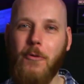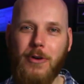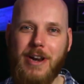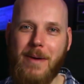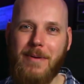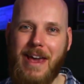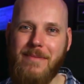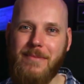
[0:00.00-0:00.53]

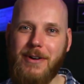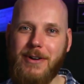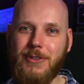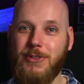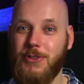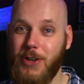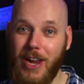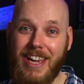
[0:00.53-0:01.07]
What up
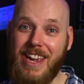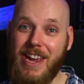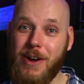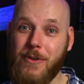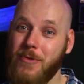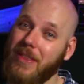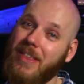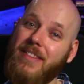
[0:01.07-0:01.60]
gamers, Jake
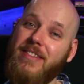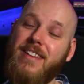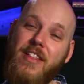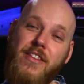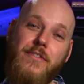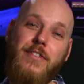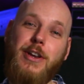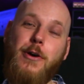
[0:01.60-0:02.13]
here with
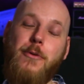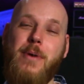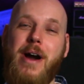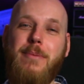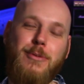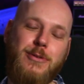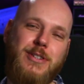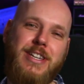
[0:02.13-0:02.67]
another video
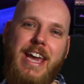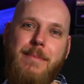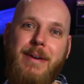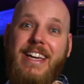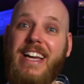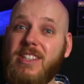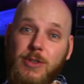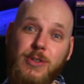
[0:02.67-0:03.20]
by Bodzy
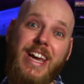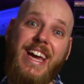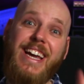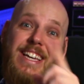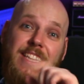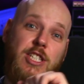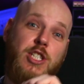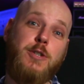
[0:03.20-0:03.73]
Gaming, and
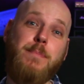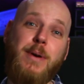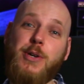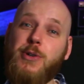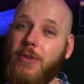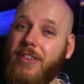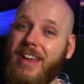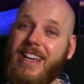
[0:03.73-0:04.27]
today
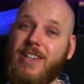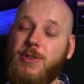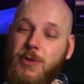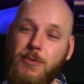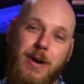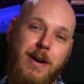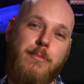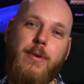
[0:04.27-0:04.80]
special thanks
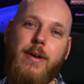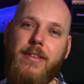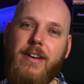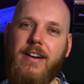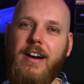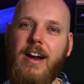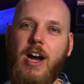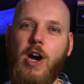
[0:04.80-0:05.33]
to my
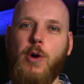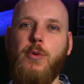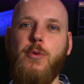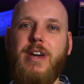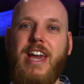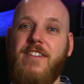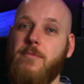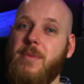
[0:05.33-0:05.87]
brother
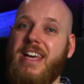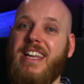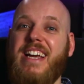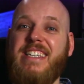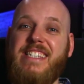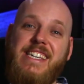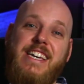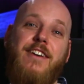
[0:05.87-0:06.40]
who gave me an
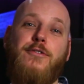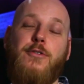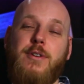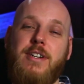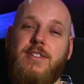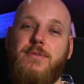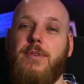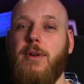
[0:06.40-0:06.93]
idea
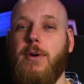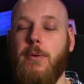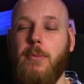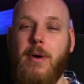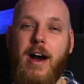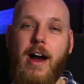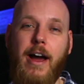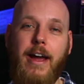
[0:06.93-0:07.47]
for this video
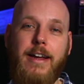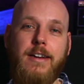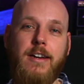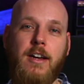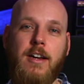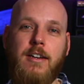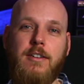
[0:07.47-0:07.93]
by,